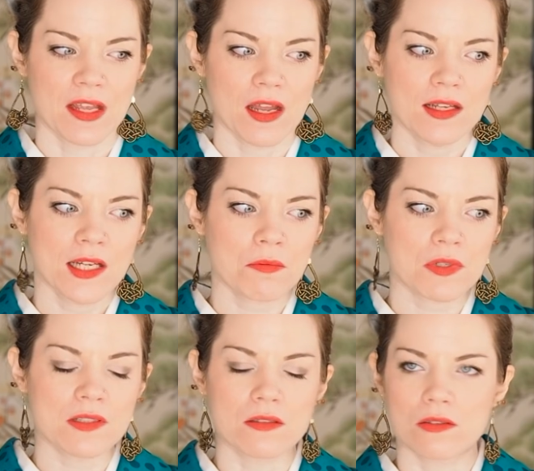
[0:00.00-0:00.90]
And he
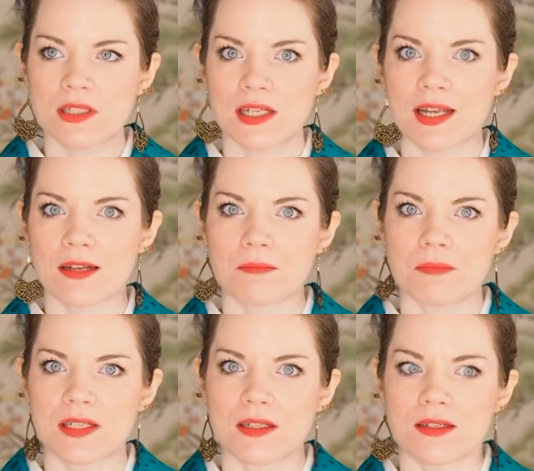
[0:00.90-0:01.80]
was looking at
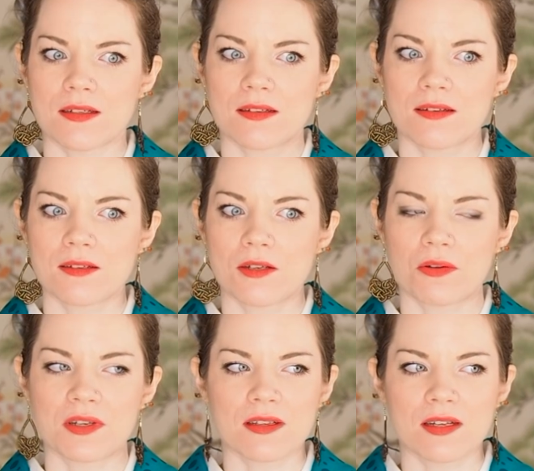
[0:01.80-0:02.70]
me
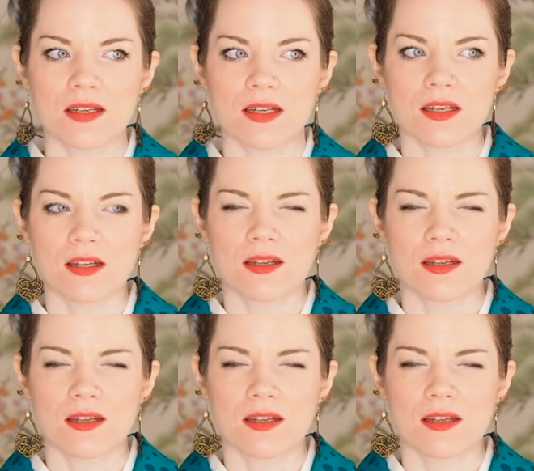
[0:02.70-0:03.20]
going like,